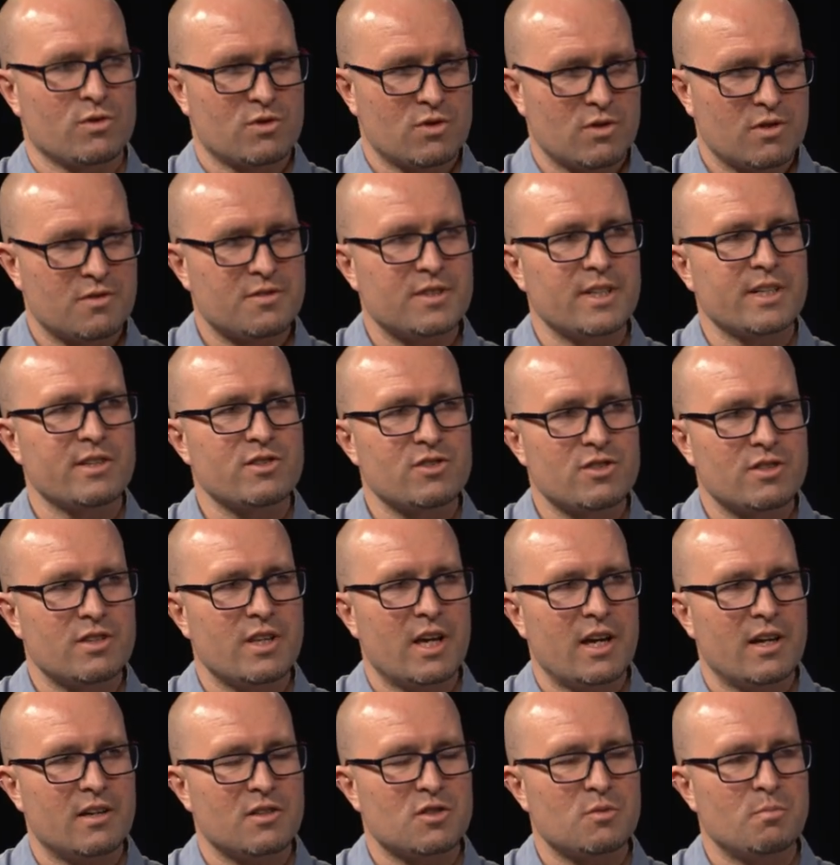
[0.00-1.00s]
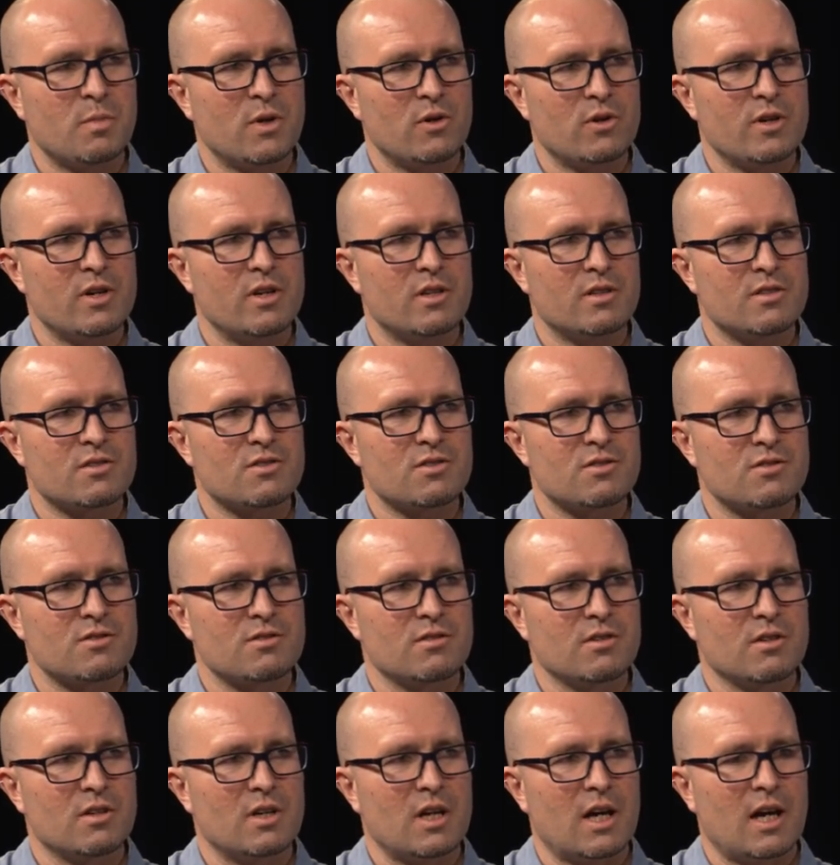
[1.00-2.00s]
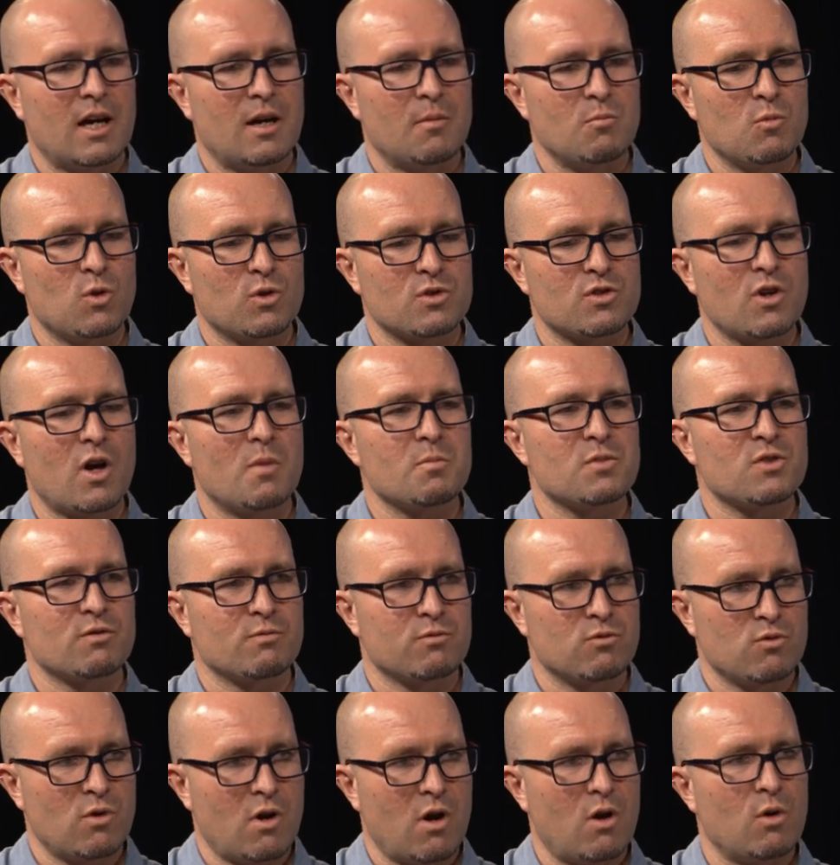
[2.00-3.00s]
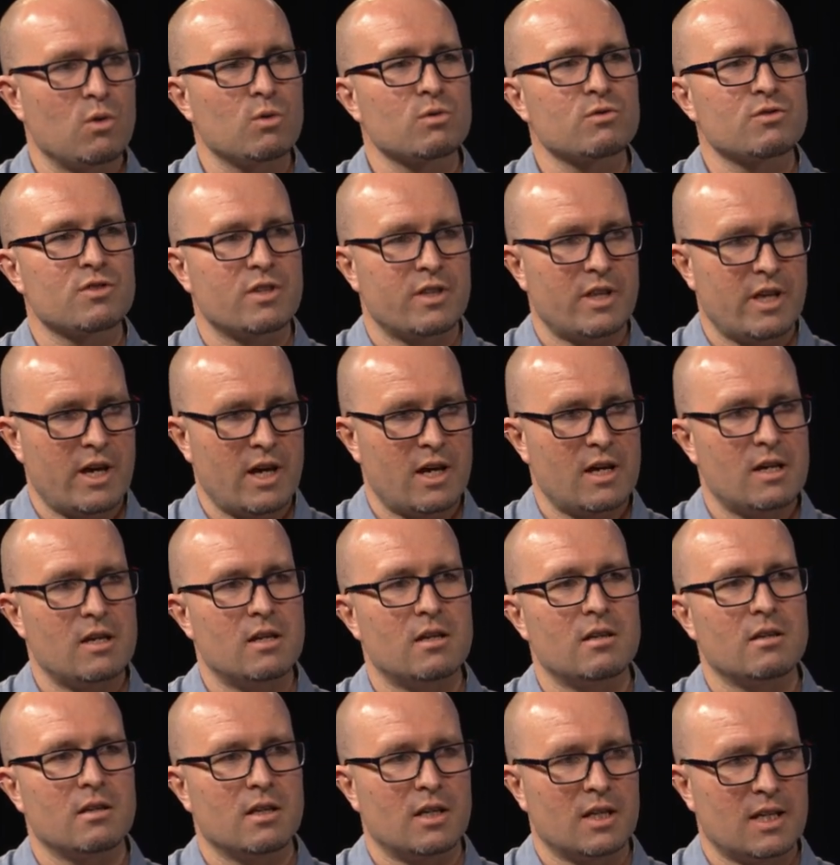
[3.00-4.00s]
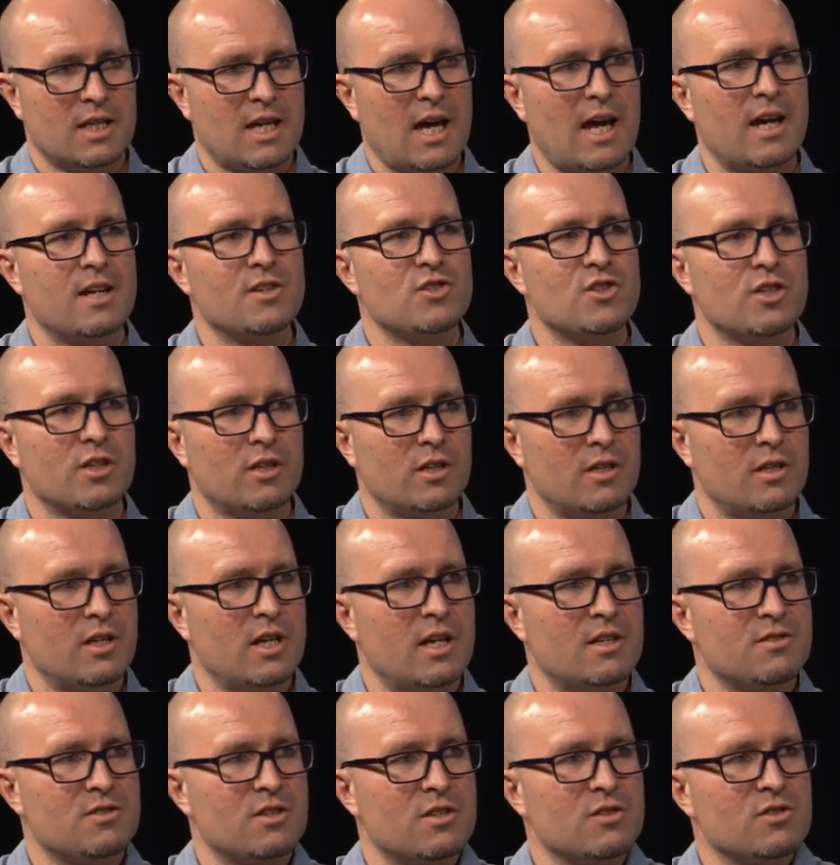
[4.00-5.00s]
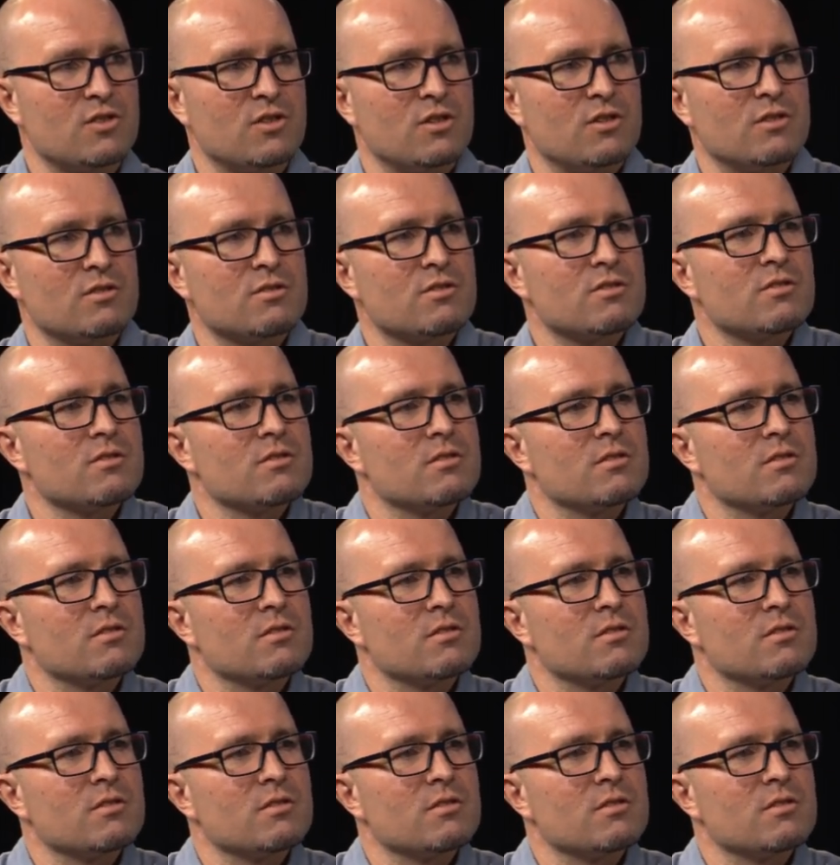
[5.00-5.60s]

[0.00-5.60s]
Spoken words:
sort of things do they experience? What types of roles are they engaging in as interns?